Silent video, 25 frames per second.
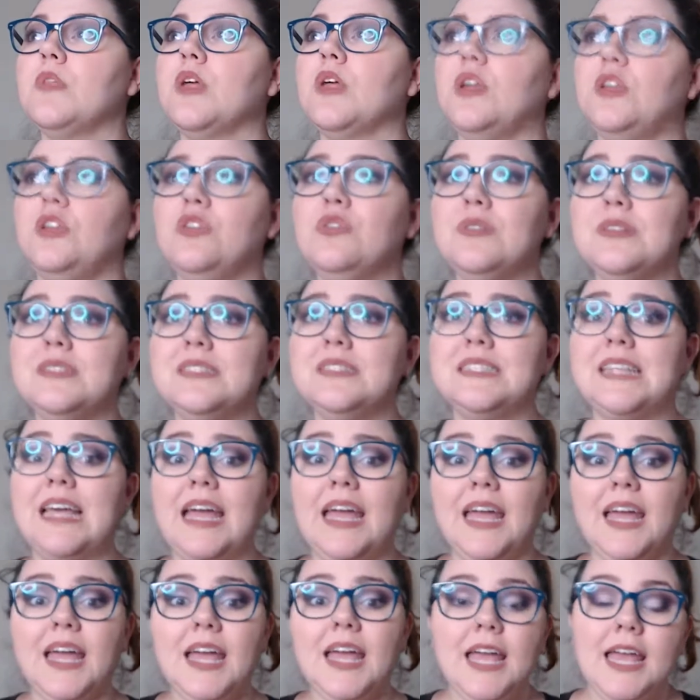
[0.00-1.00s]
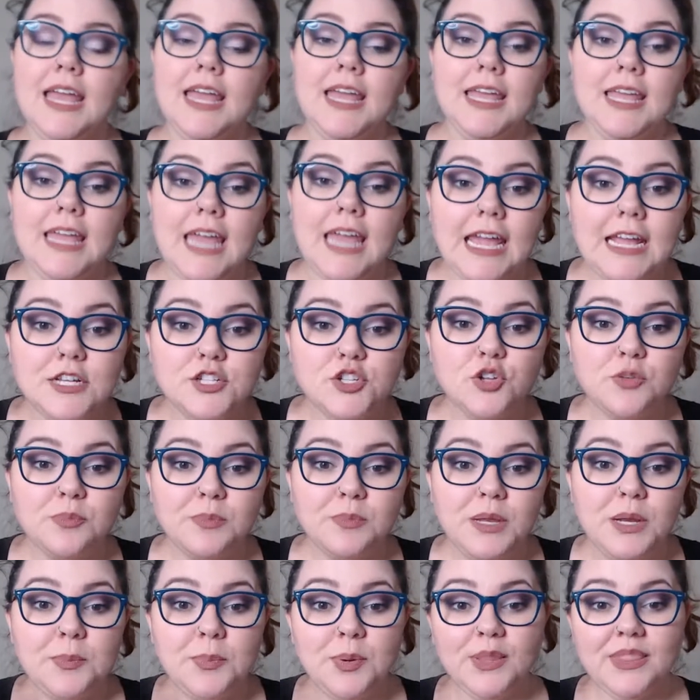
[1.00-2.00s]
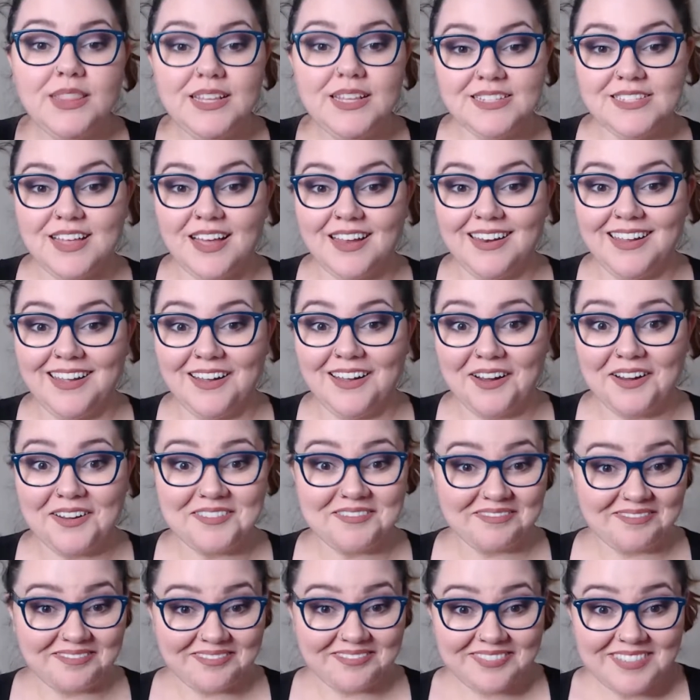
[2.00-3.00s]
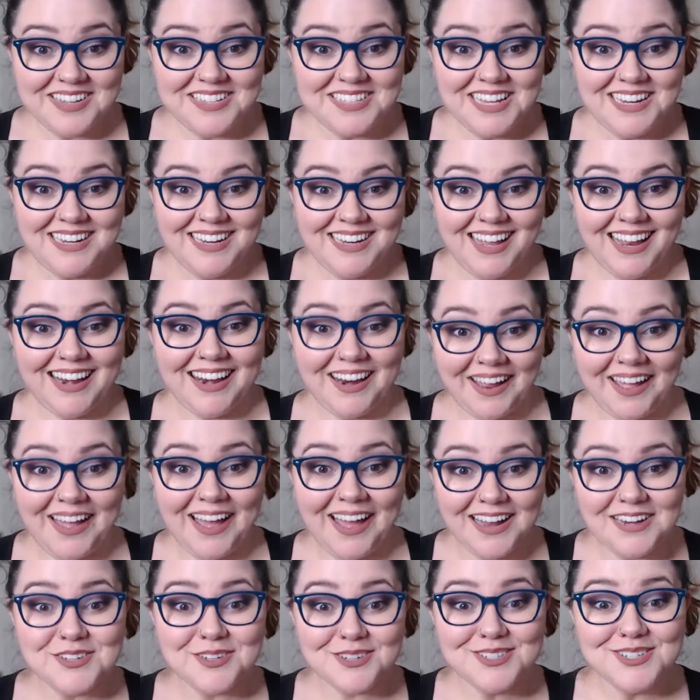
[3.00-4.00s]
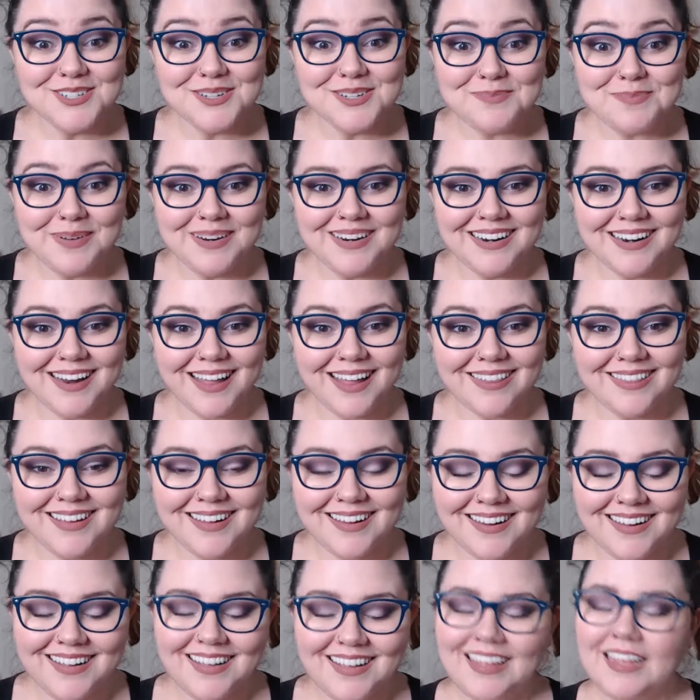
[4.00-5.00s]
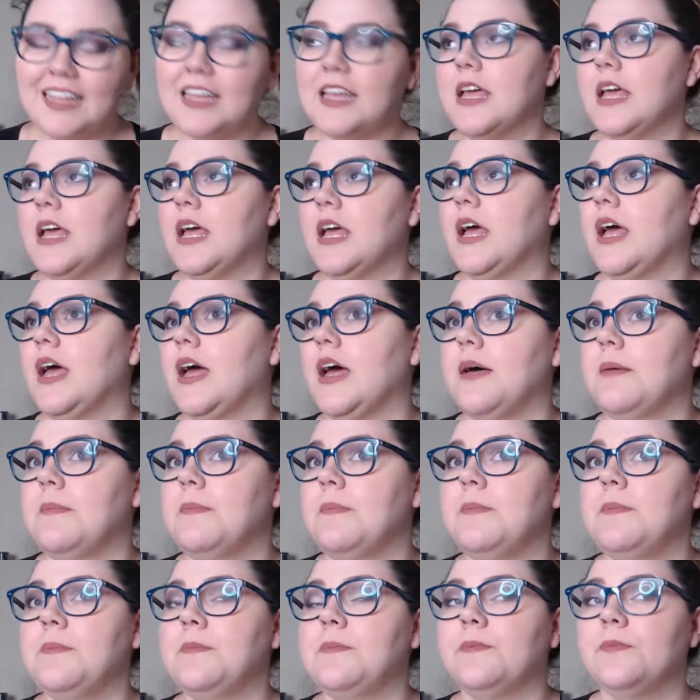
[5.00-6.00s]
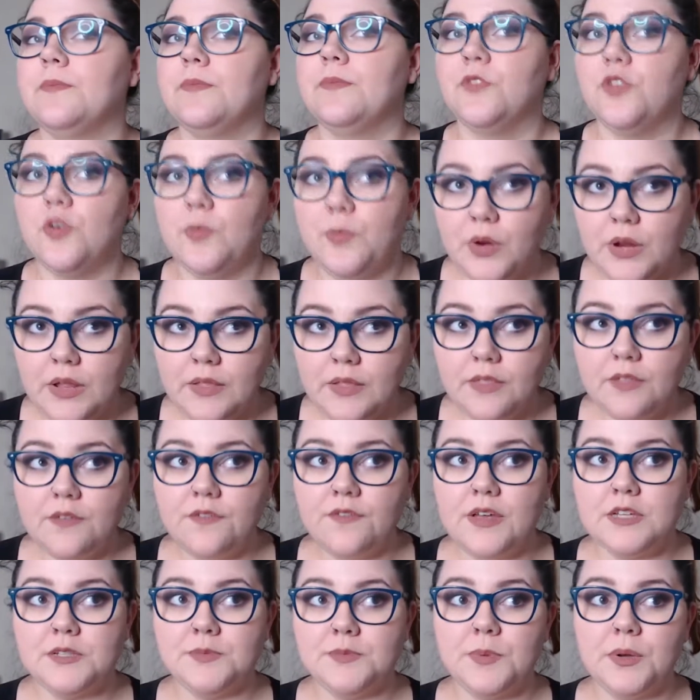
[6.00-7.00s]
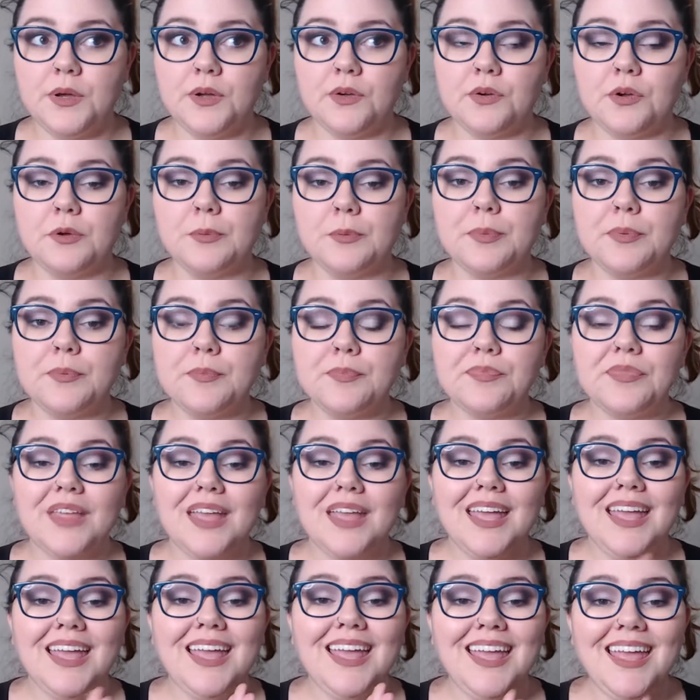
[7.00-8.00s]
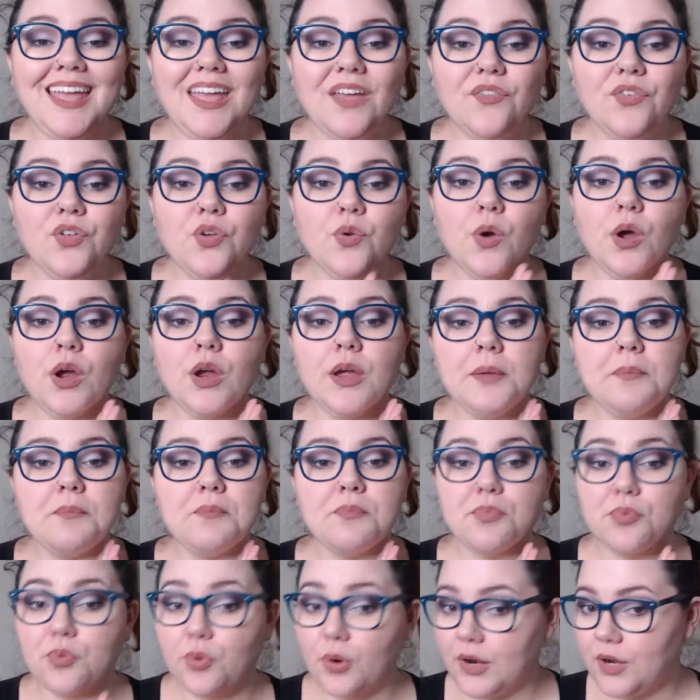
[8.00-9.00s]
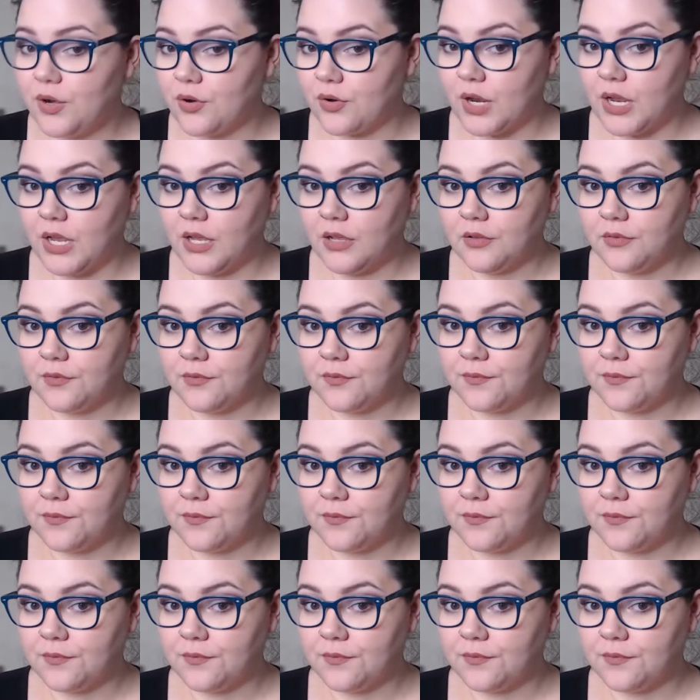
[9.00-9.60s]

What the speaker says: You can say, Kate told me to put this on here, because I did. I told you to put it on there. So put it in the Facebook group. If you are embroidering